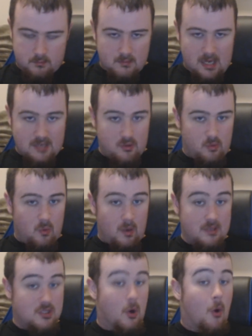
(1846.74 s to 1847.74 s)
don't know
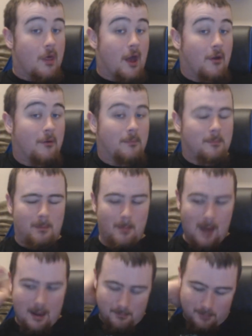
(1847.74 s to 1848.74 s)
actually know the other
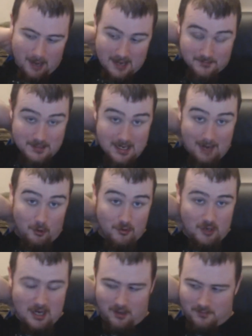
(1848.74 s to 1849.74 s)
brands of tea. I've not
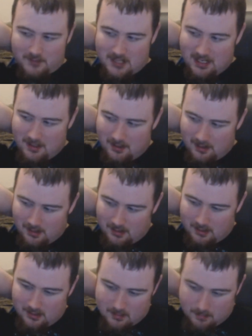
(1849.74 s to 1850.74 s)
drank enough tea,
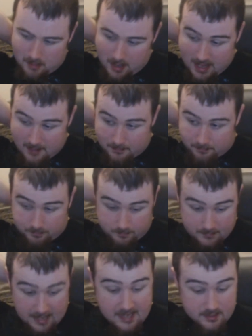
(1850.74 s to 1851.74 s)
but
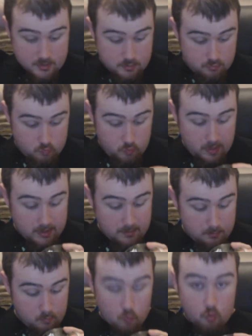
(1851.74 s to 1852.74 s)
that is really,
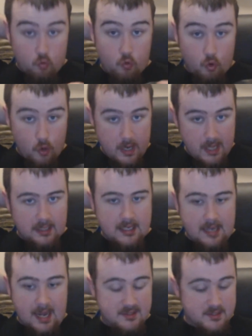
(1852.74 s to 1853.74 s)
really
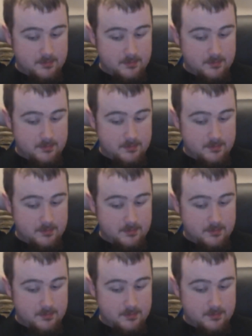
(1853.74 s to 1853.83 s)
nice.